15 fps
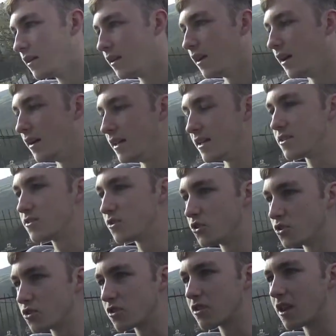And it's
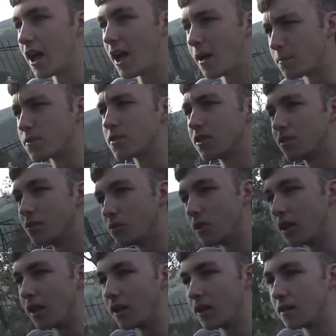just
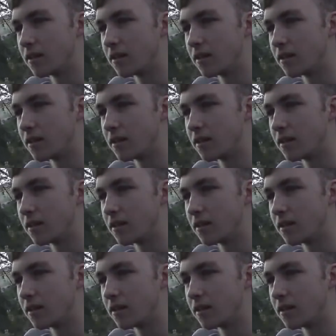absolutely